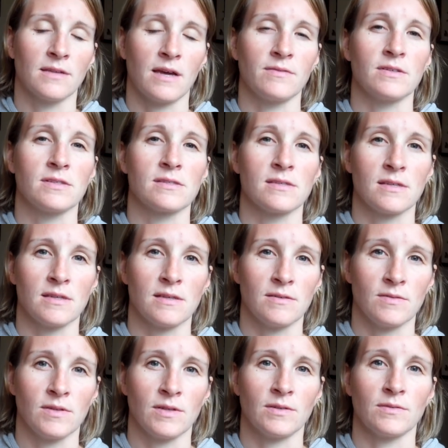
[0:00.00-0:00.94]

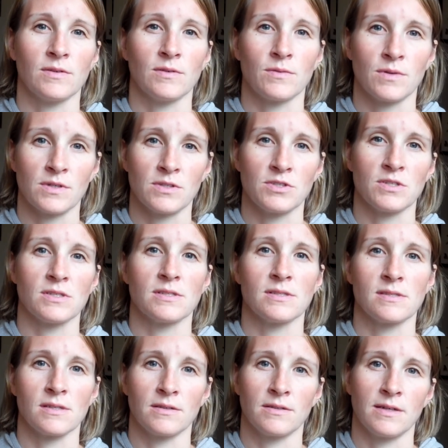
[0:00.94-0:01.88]
Obviously, the
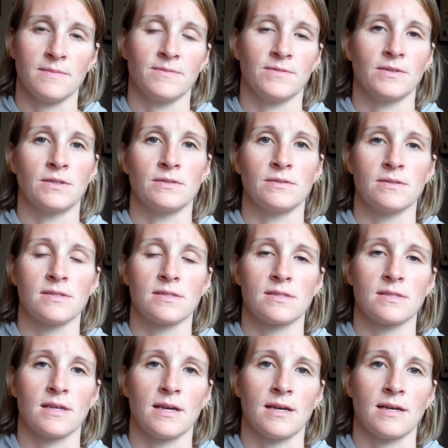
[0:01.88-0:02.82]
oranges, the
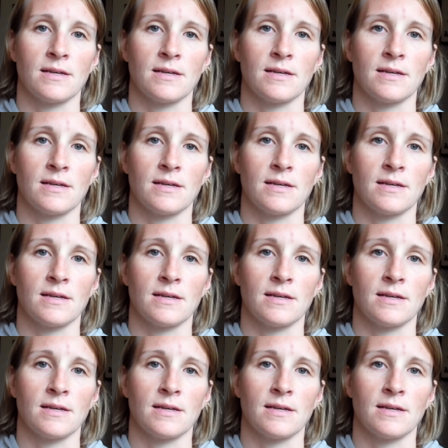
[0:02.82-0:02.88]
grapefruits,